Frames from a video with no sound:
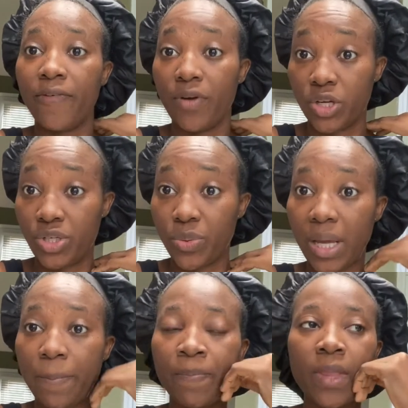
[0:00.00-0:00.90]

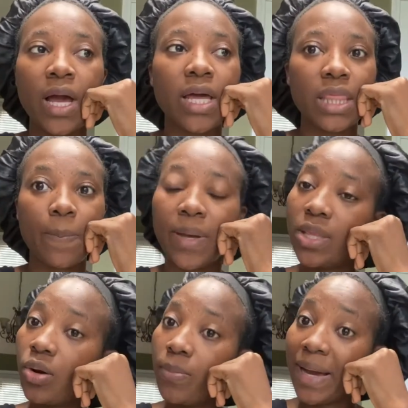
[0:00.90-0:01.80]
fluctuates
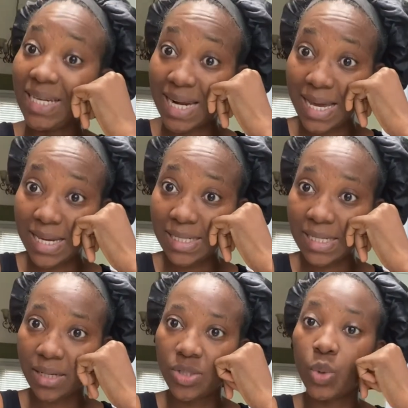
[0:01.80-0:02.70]
depending on my
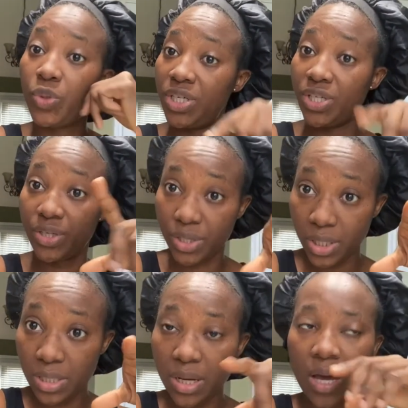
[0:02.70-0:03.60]
diet, so which is
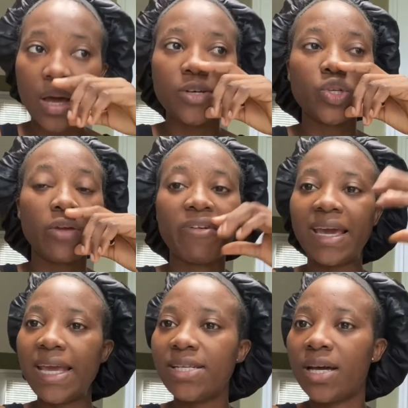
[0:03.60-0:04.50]
good. So if
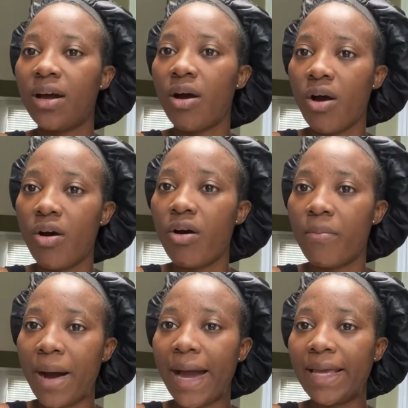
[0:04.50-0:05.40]
I eat all
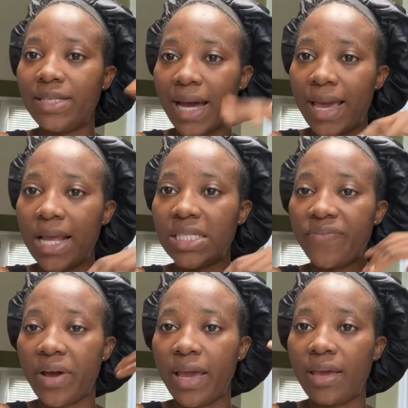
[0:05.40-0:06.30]
my diet,
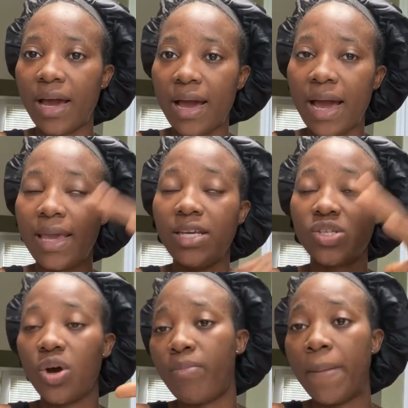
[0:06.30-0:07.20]
if I eat
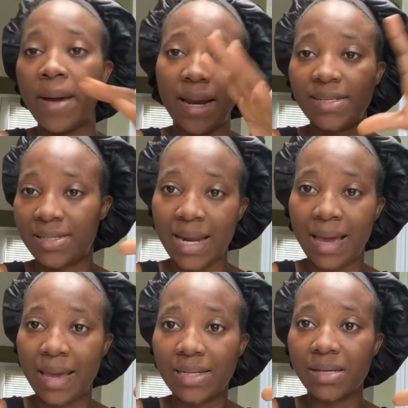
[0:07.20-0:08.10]
all my balanced
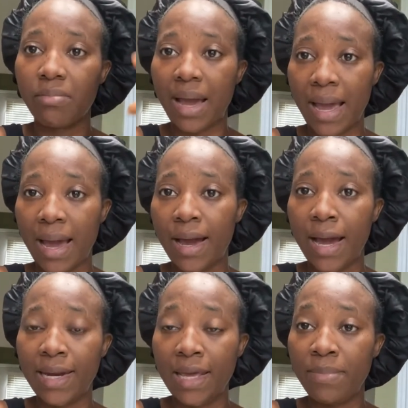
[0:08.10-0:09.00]
diet, my
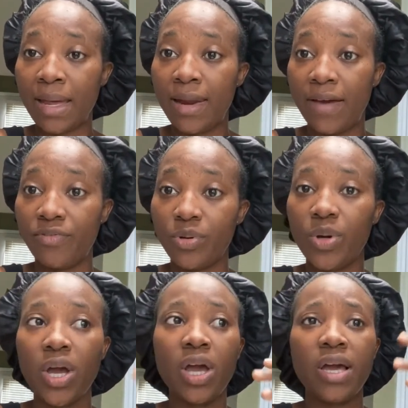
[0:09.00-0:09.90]
anemia
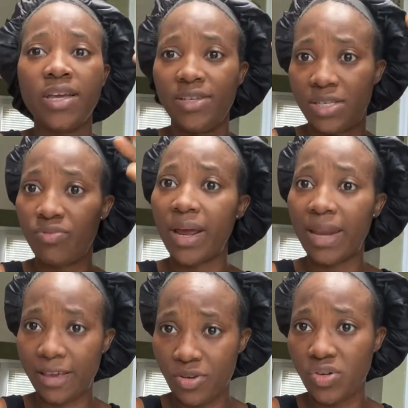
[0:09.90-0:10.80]
level is right,
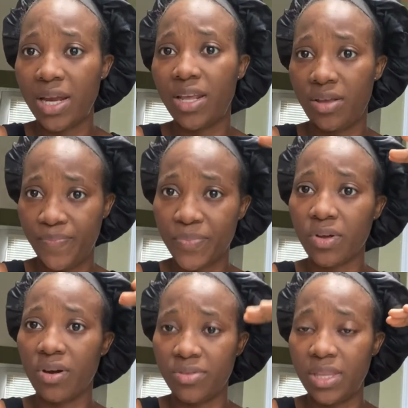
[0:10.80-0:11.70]
like usually
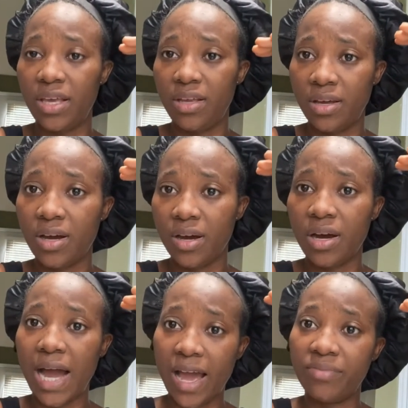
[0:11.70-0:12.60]
on the
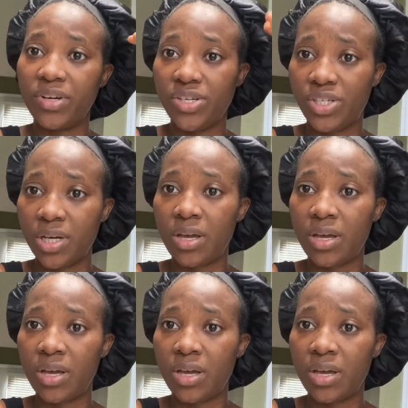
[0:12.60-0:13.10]
average